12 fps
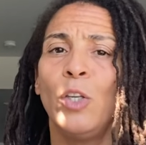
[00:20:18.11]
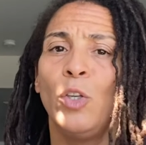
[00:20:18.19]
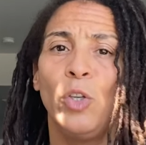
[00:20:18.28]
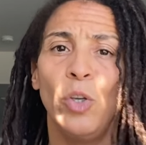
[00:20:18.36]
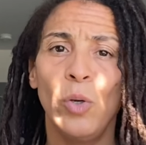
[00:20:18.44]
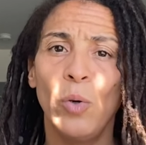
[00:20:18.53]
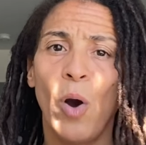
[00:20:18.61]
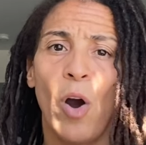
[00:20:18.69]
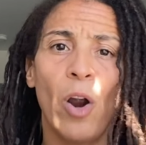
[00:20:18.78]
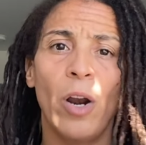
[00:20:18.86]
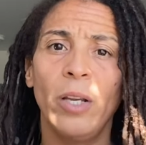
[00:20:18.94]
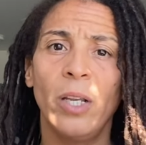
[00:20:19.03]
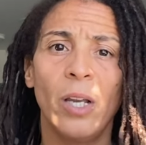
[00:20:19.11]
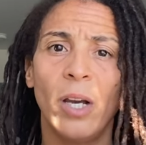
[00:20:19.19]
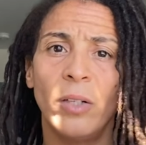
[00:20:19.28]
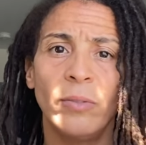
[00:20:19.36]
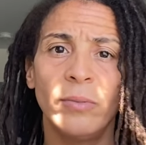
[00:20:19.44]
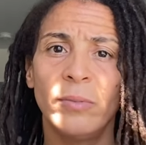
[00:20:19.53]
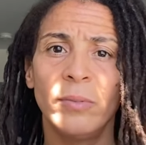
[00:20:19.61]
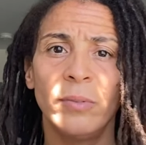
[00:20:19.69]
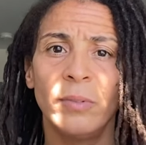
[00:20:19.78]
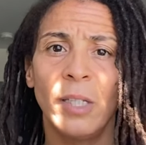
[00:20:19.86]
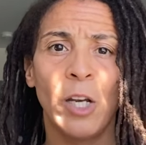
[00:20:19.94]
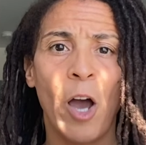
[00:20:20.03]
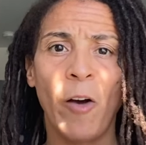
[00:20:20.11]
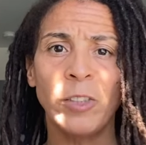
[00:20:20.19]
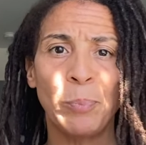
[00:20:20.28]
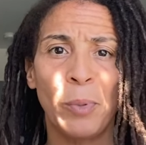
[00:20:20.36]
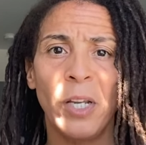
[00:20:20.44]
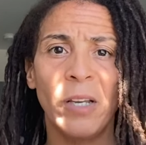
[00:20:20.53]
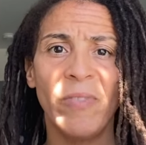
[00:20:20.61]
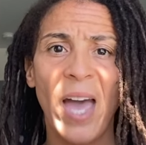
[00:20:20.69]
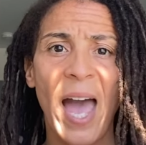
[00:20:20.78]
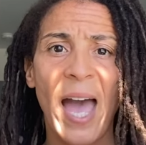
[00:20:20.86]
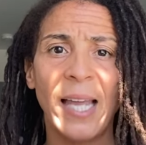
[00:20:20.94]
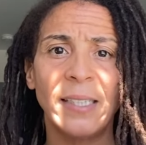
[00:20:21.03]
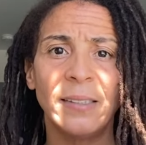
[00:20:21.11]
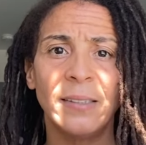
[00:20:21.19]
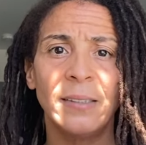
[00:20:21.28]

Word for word: You are, you know, an offspring of that.